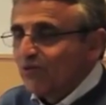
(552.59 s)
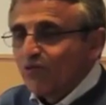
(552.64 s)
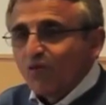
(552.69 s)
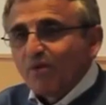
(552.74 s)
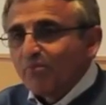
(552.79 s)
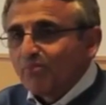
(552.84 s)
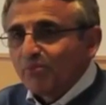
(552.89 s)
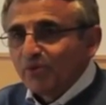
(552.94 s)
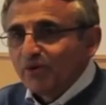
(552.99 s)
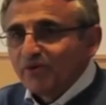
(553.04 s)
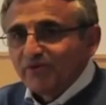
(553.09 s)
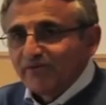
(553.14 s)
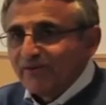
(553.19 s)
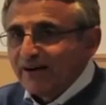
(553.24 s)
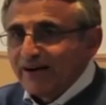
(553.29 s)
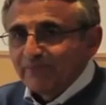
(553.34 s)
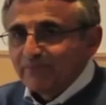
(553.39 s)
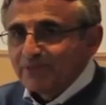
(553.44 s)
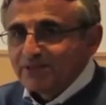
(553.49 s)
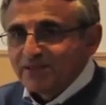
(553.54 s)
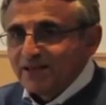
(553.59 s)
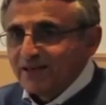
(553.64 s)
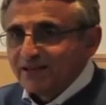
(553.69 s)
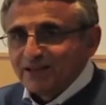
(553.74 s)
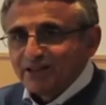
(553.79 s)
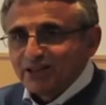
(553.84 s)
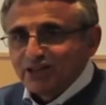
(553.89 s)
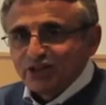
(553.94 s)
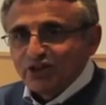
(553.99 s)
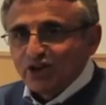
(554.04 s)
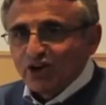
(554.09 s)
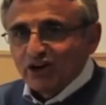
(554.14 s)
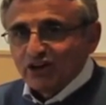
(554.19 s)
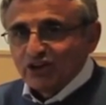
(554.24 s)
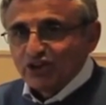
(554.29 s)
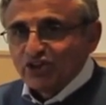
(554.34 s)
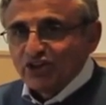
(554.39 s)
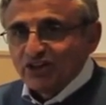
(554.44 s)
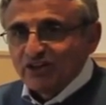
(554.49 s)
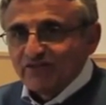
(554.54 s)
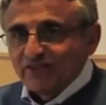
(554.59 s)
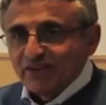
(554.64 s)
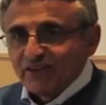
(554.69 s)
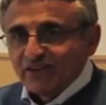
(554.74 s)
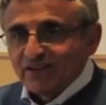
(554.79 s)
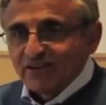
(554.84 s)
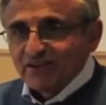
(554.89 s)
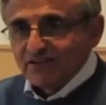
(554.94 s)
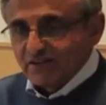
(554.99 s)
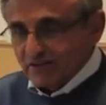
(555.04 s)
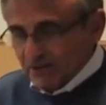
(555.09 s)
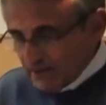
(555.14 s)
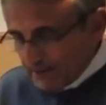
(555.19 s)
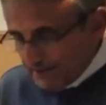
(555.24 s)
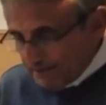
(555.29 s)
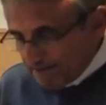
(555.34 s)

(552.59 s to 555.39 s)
of 1.5% is not achieving this.